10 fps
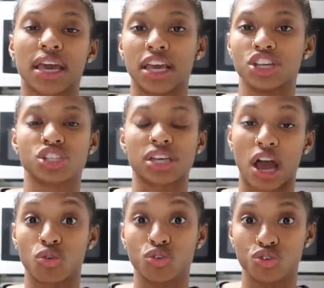and just
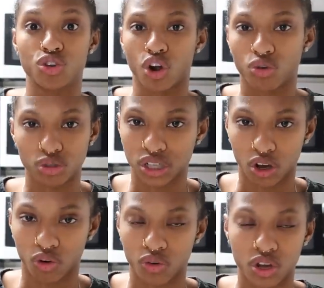outdo your old
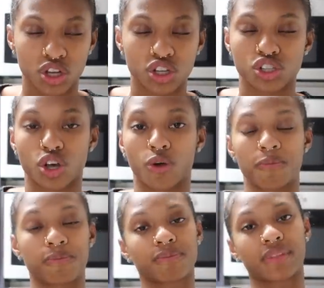self. So,
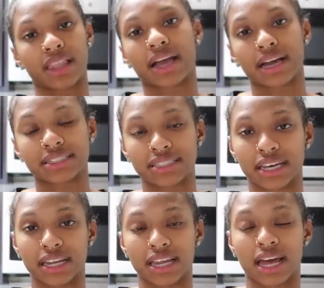like I
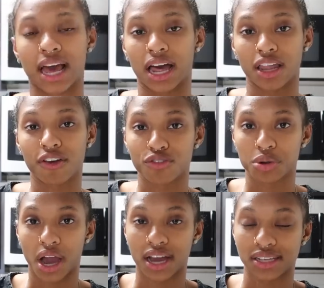said, I love you
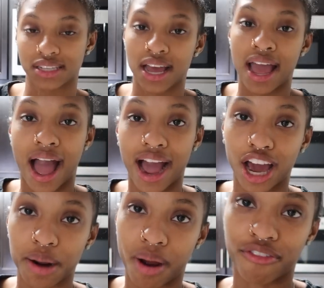guys. I got on my